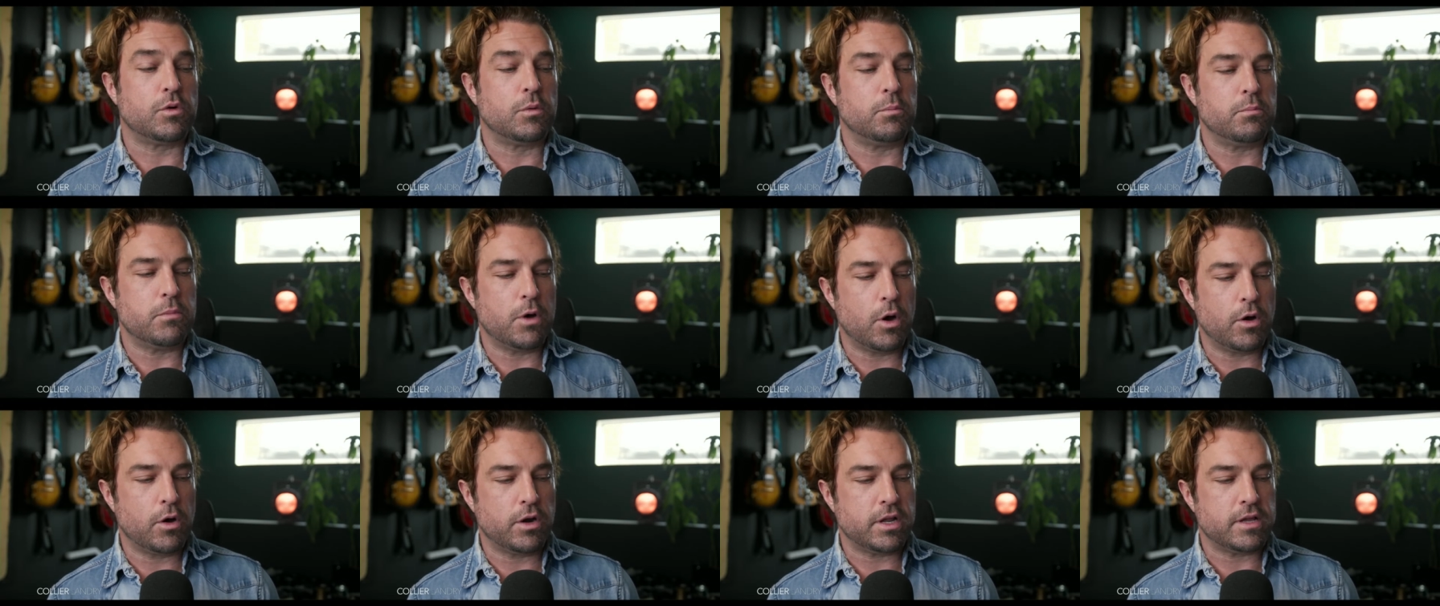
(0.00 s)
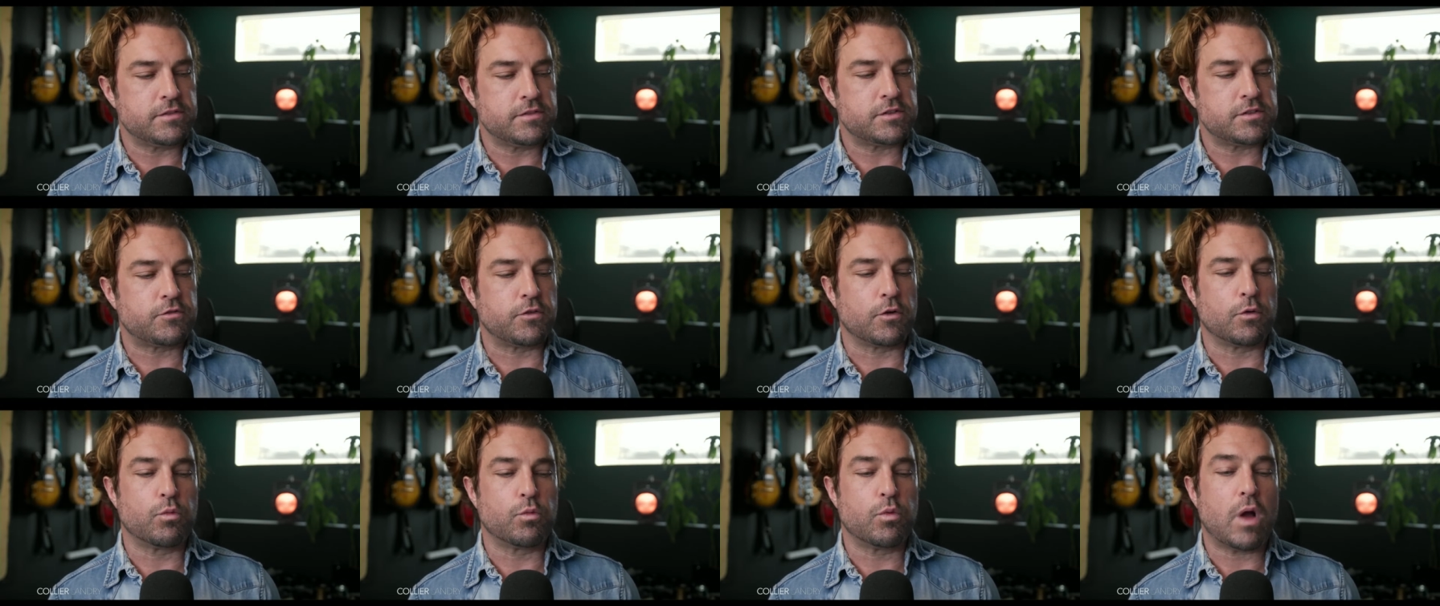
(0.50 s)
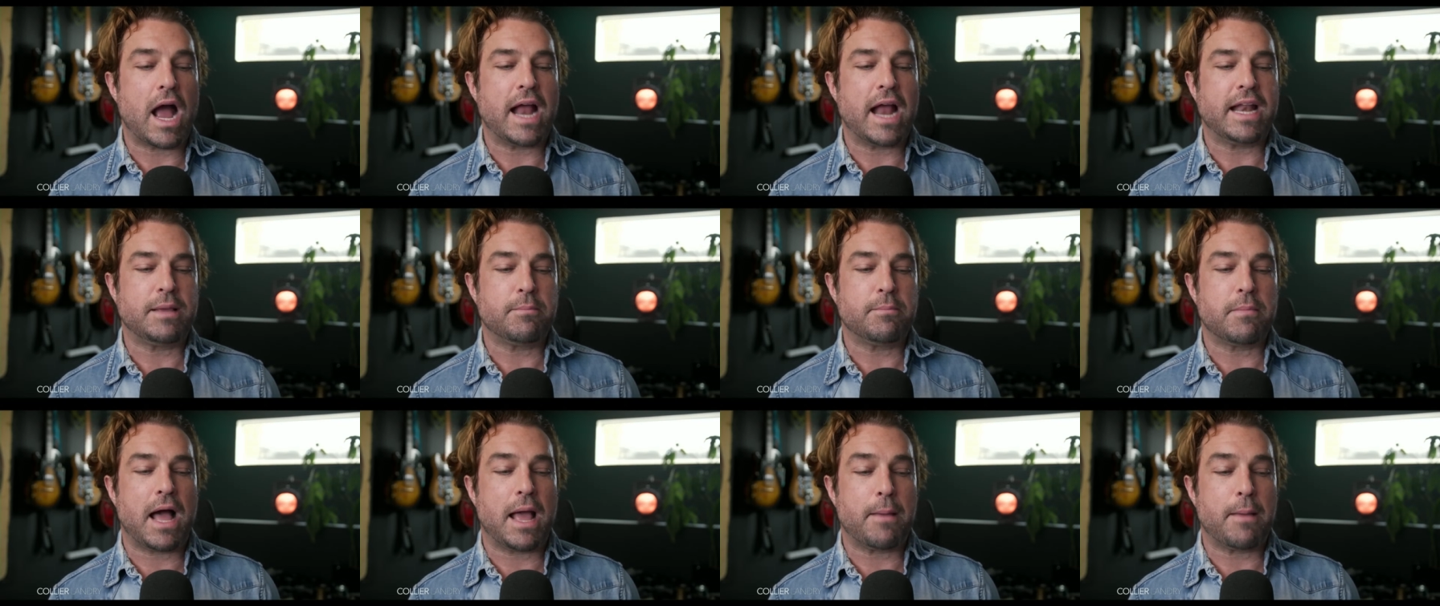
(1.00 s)
motives for riding
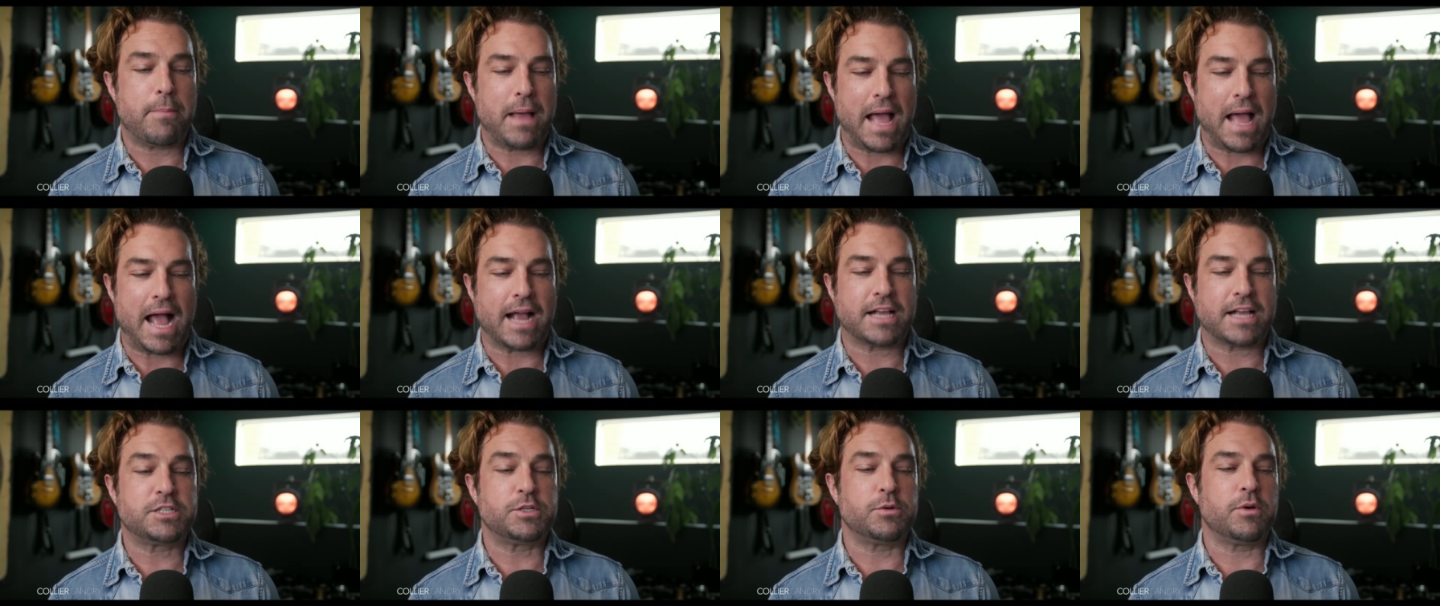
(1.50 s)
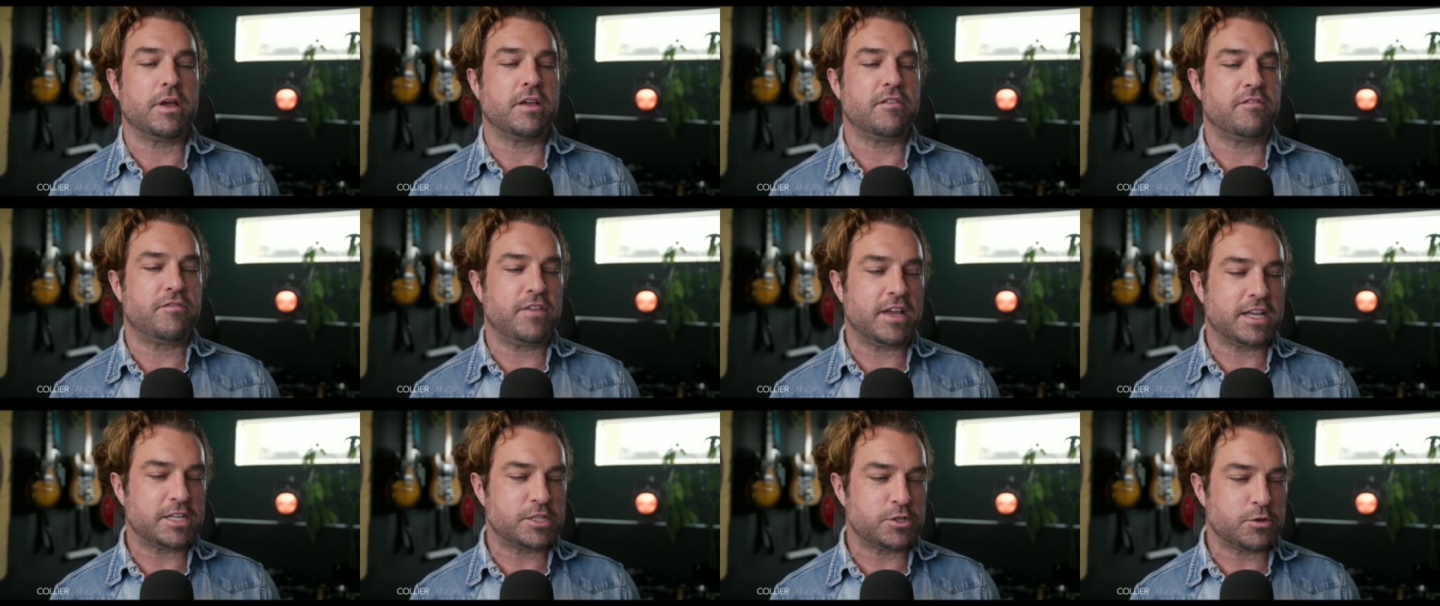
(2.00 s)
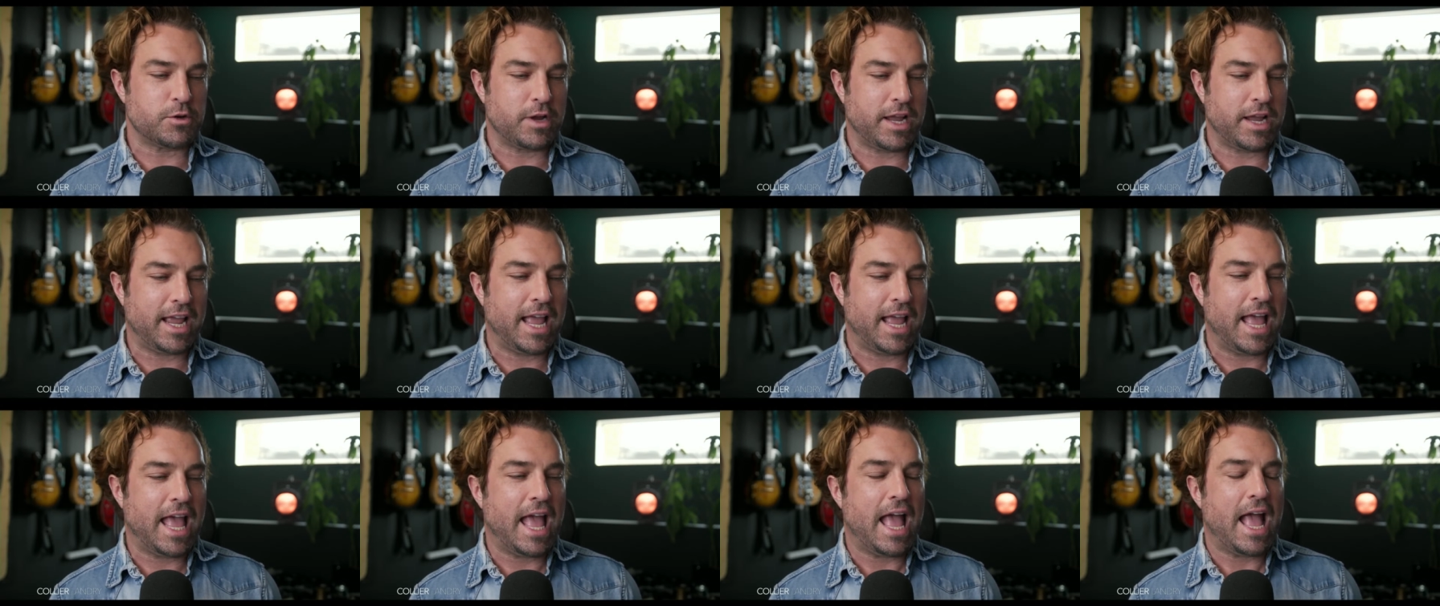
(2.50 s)
my back to a victory,
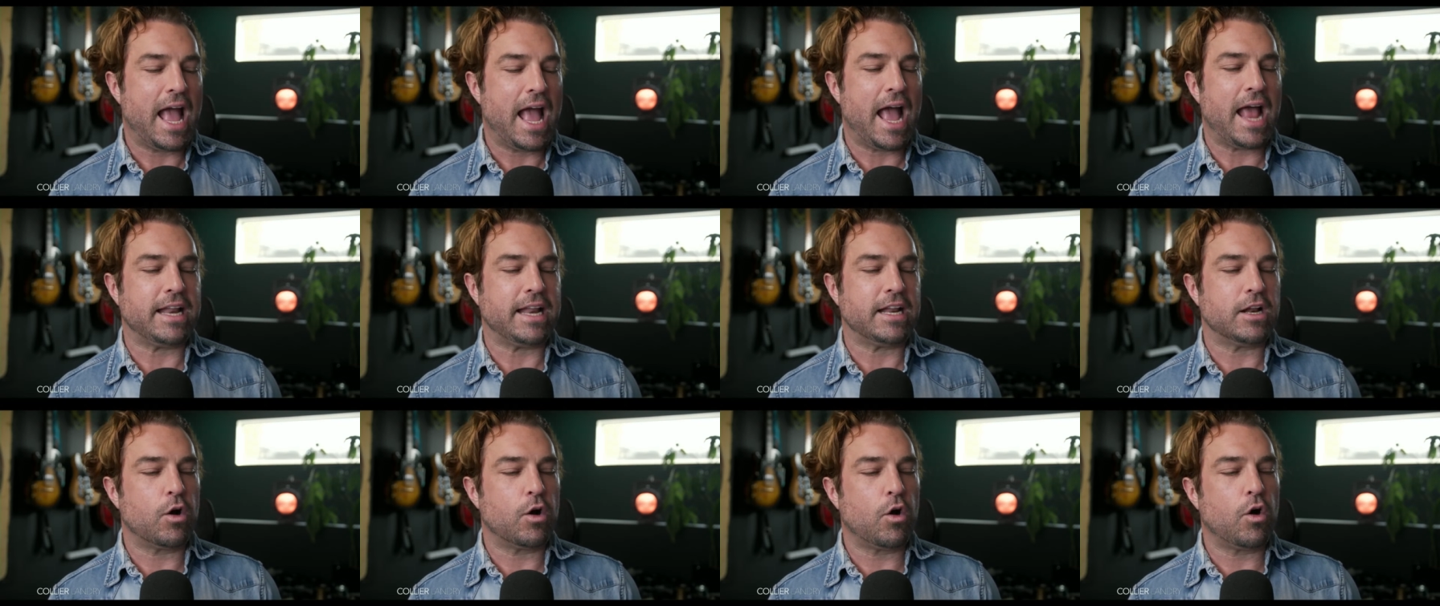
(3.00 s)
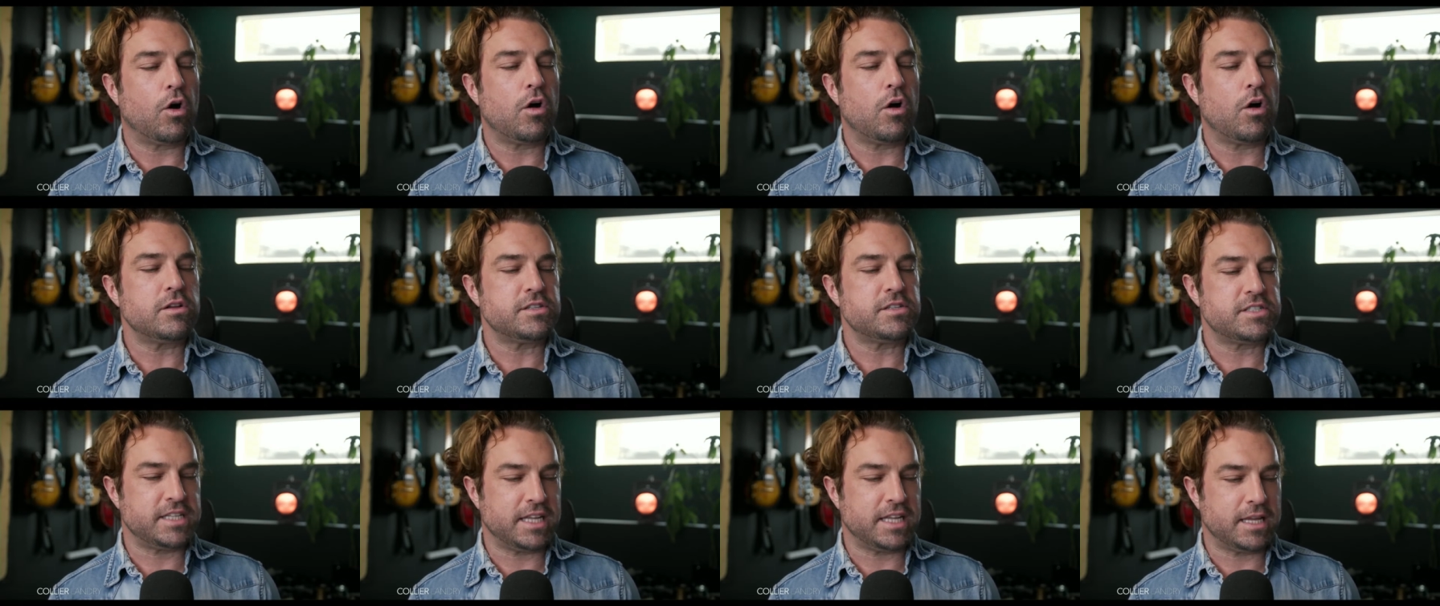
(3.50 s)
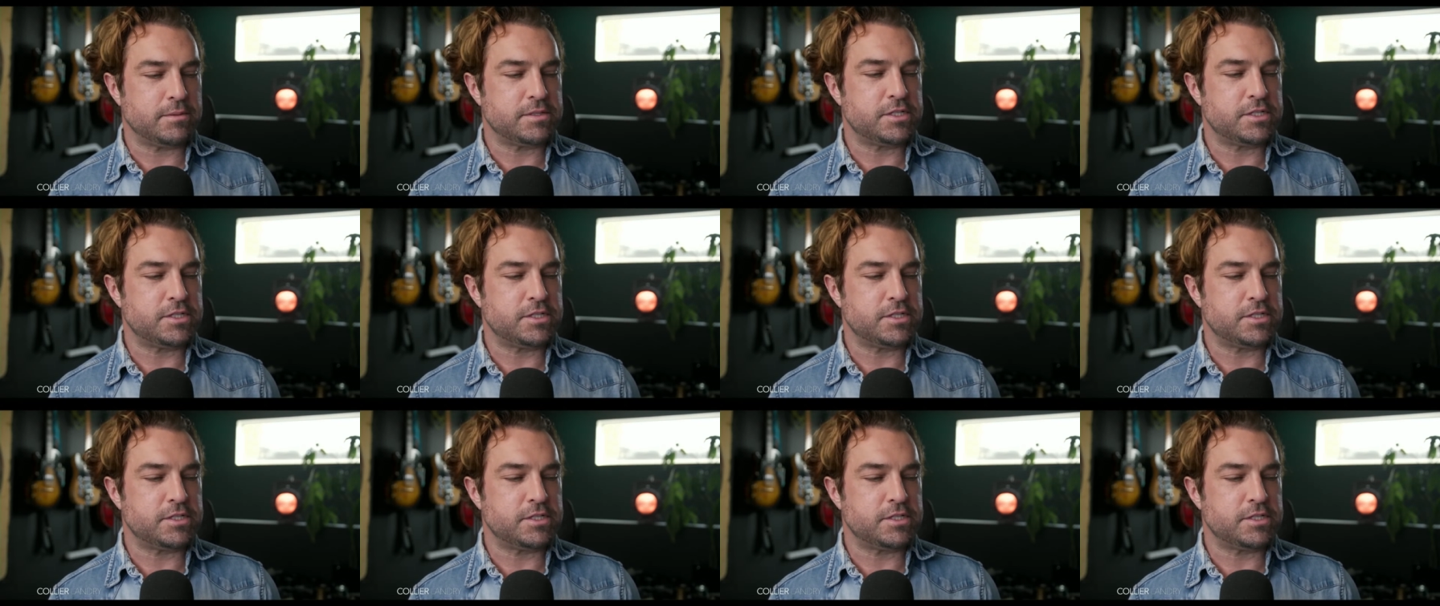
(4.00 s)
and it all seems to